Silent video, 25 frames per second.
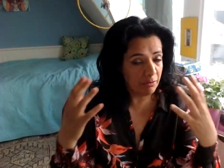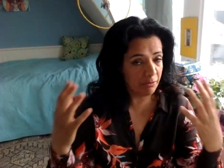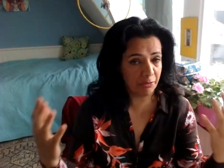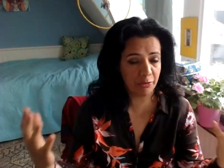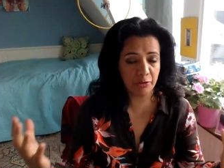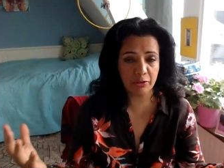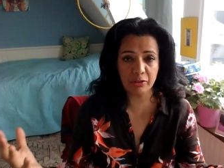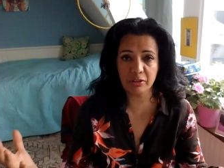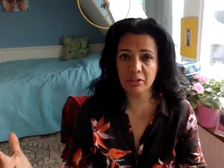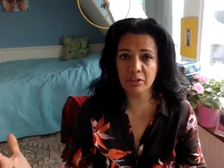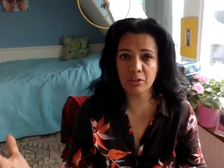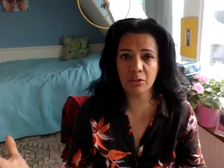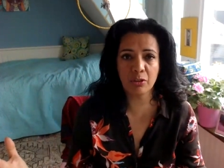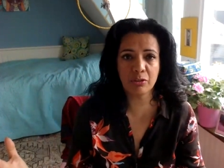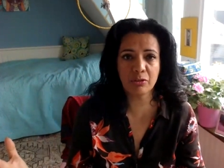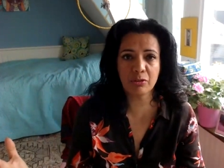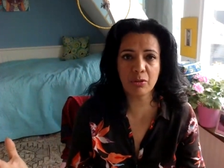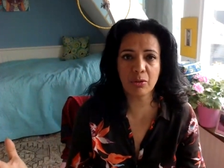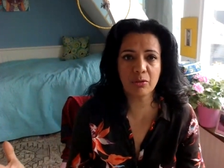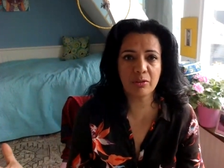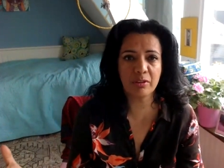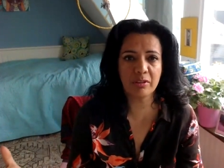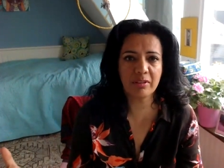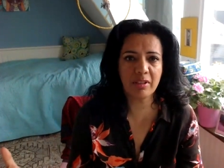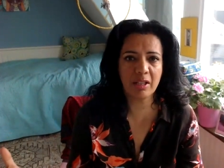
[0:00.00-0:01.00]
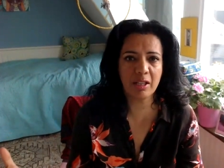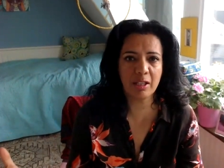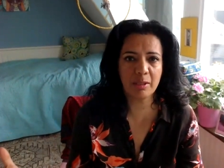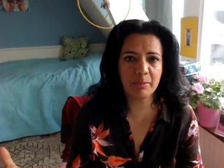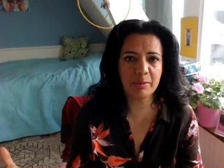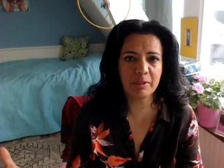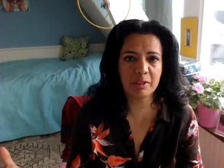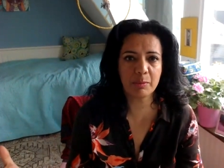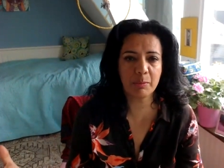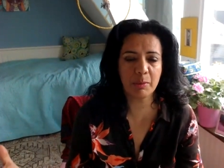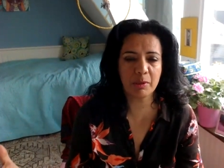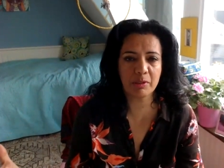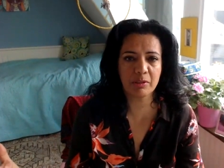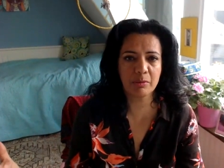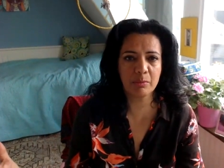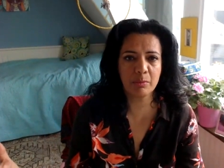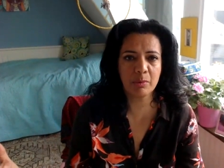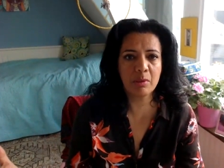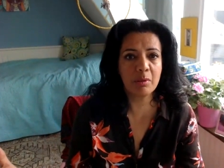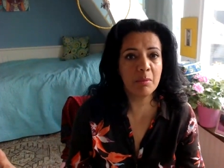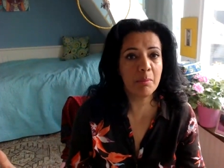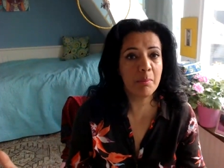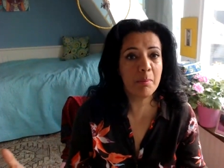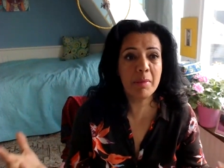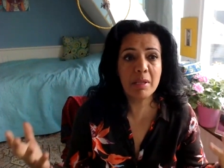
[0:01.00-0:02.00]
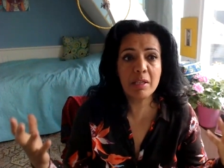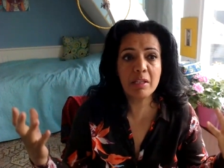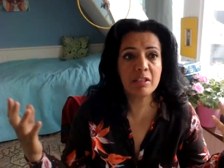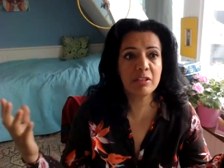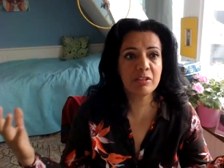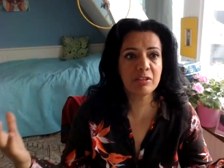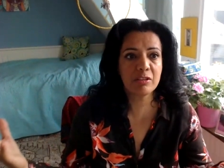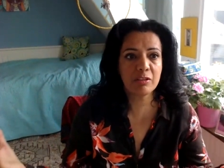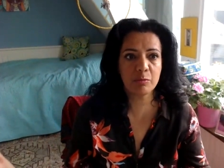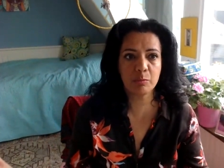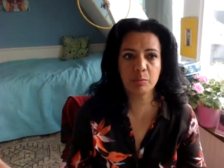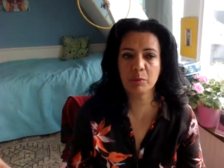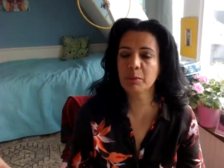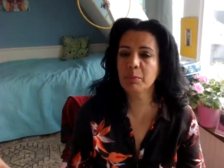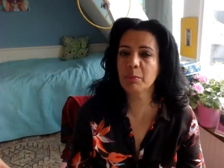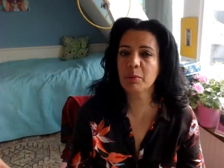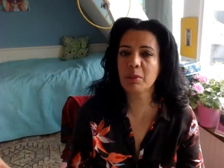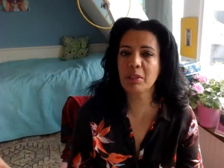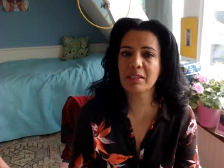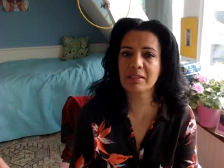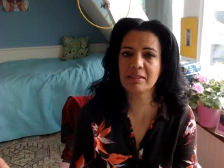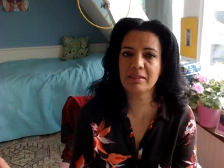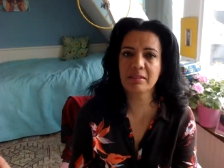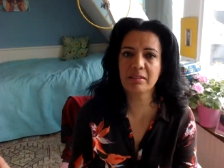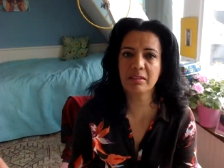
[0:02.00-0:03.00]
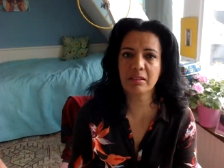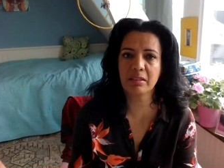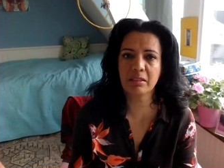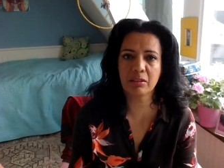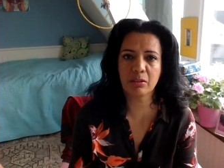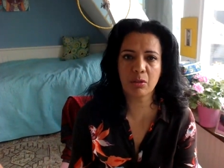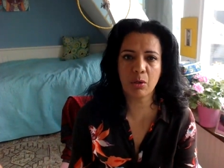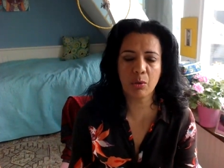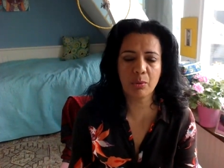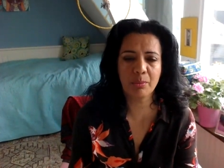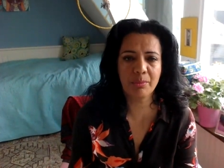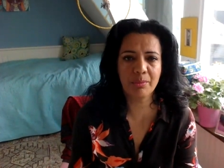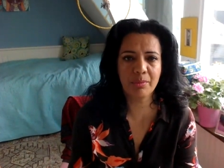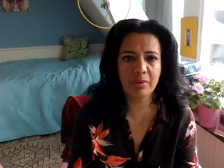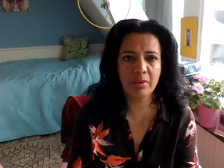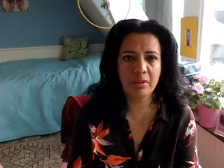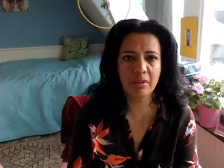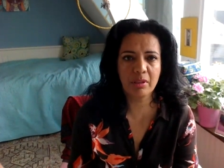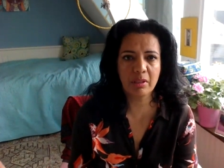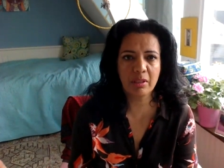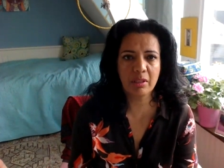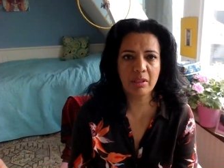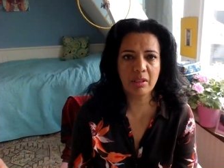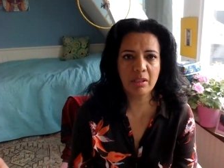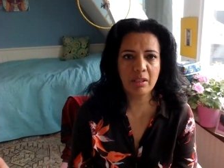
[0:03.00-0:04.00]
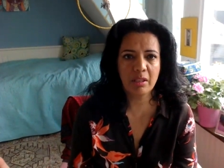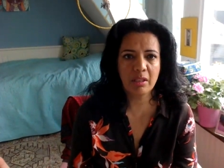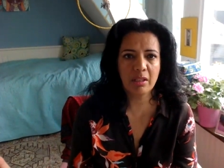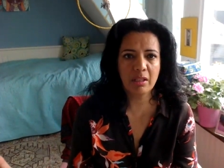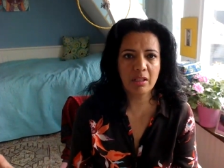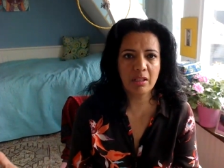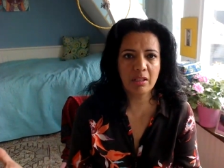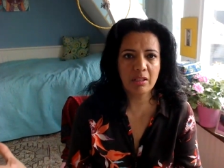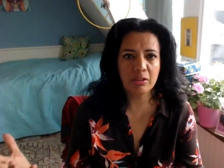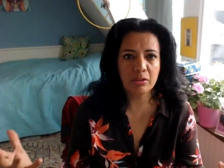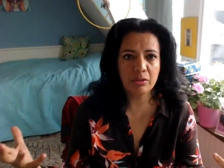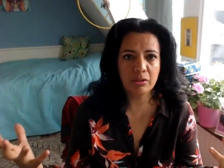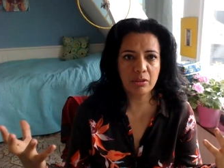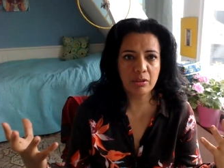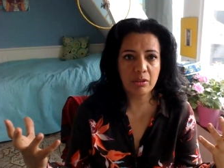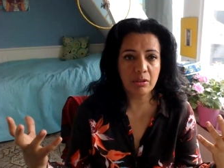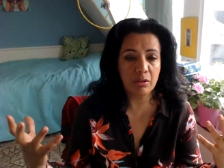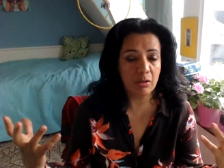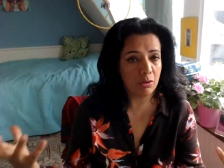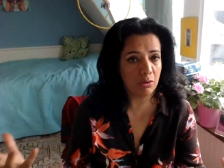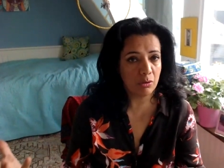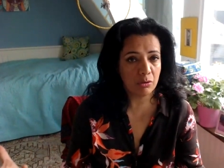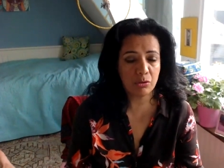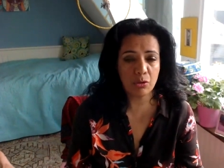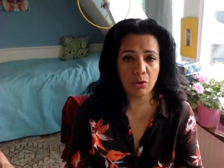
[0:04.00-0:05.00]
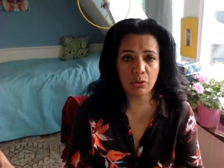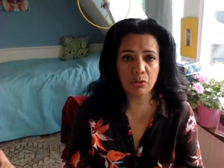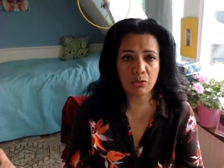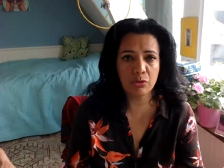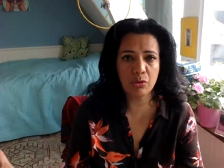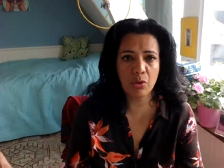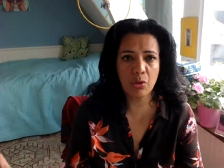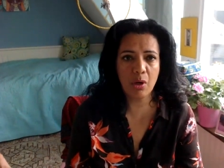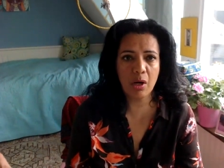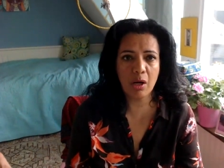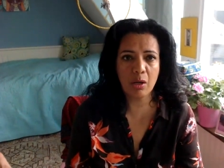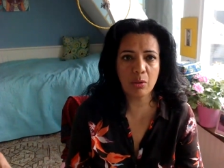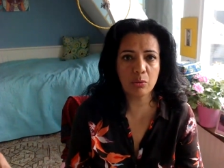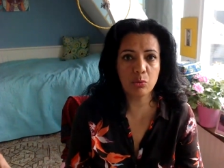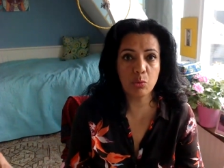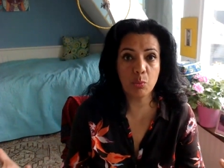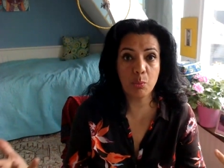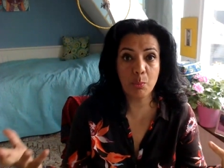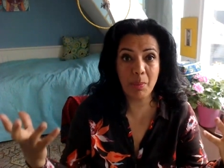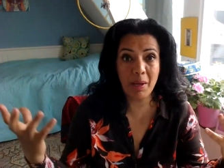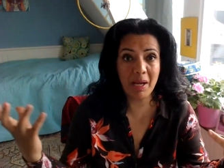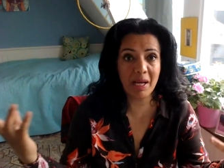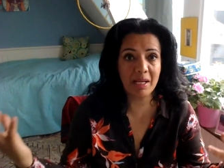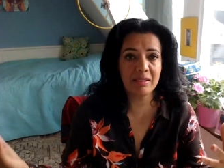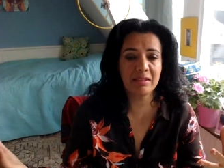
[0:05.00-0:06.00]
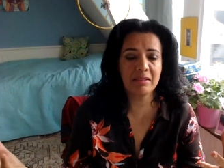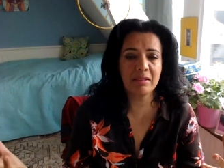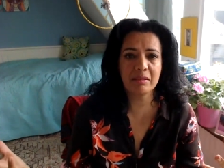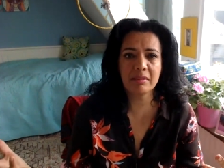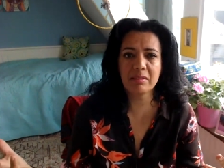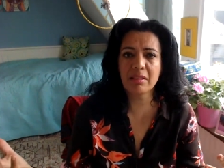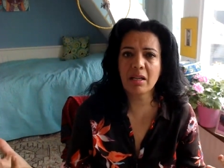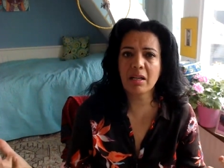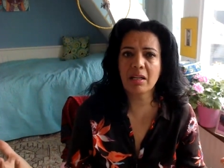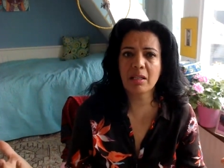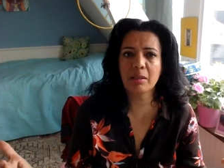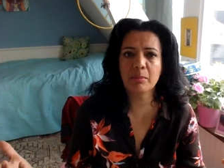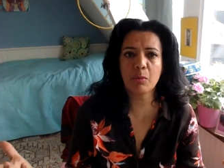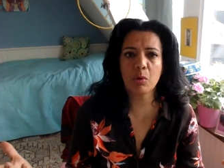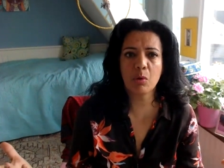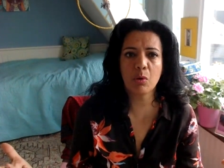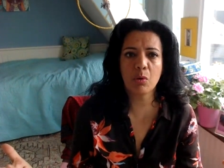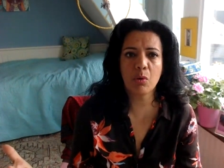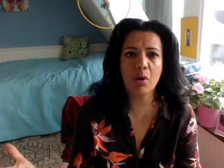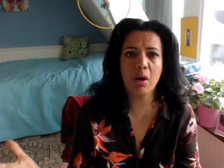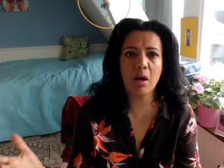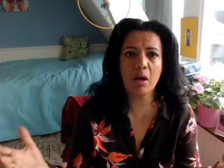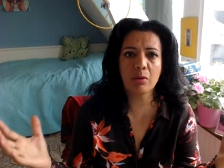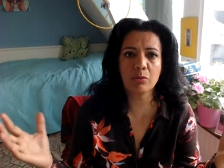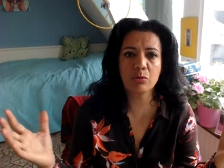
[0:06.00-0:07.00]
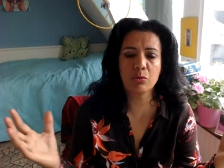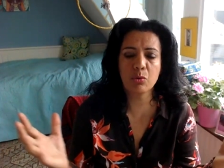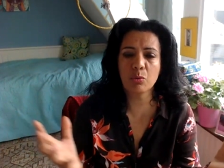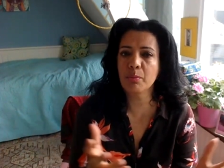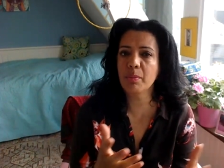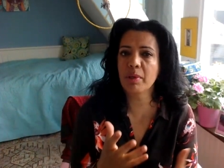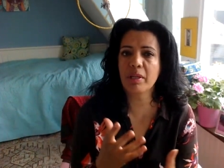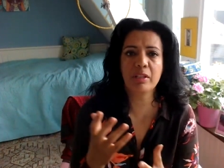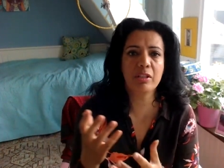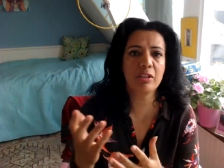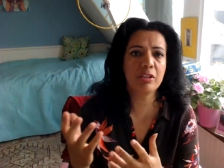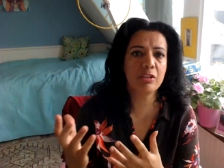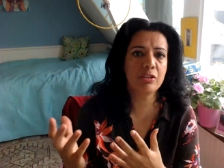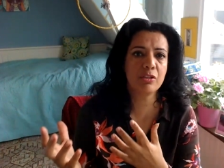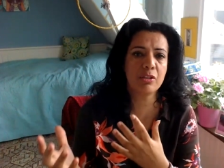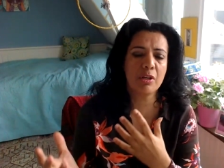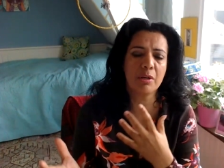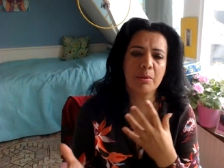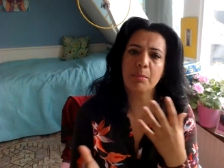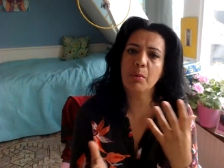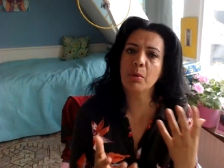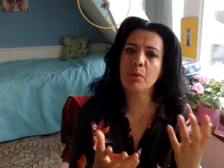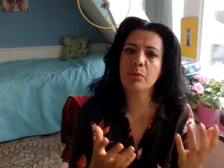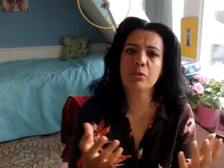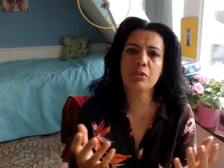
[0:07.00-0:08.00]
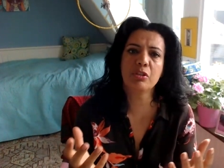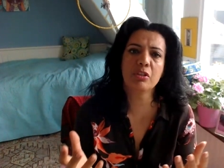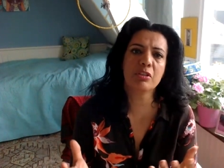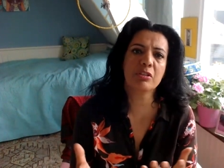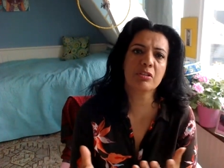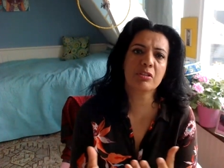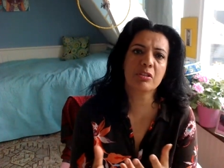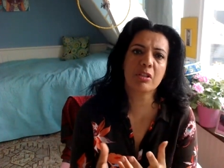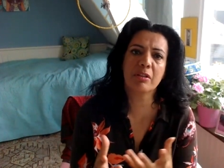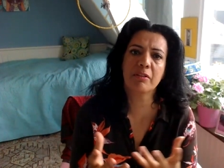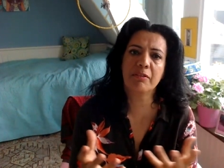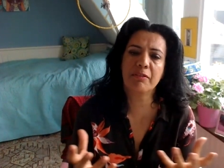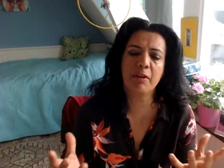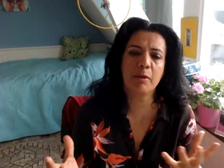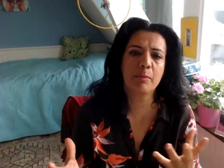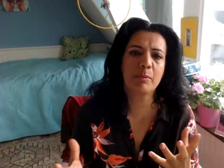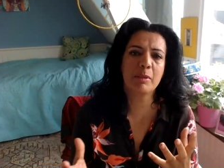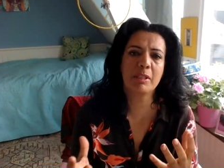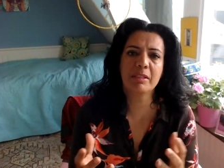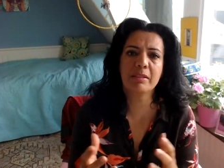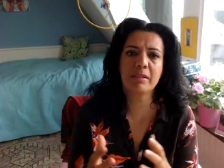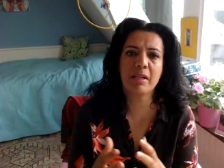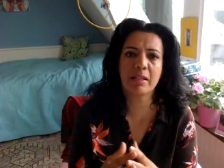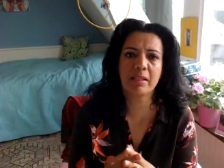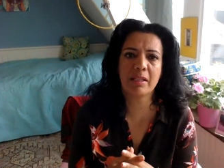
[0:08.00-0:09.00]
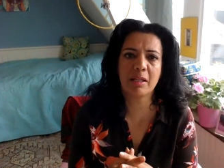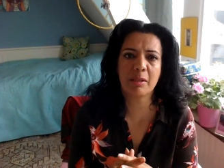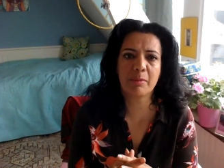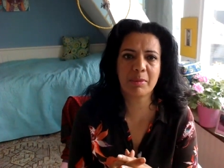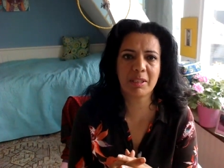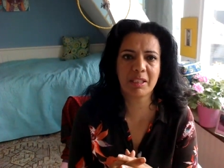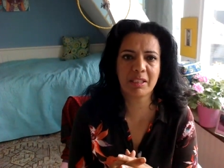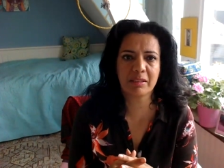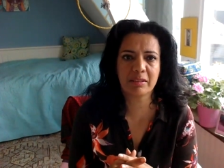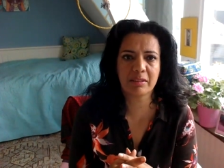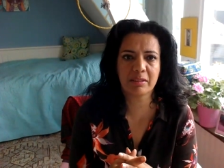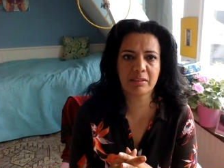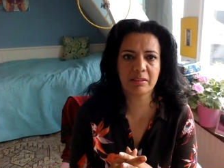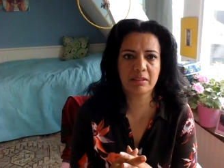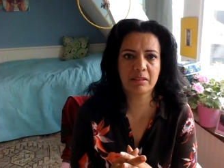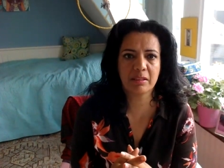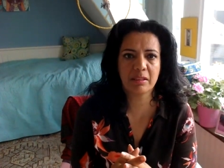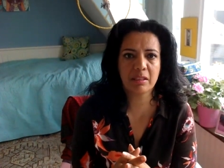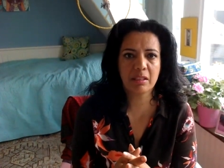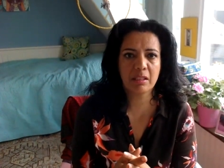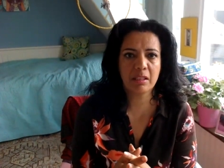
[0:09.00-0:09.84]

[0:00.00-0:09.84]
first, not all the time it's possible. Millions of people are sitting at home who don't know how to pass the time or how to manage emotions and family dynamics.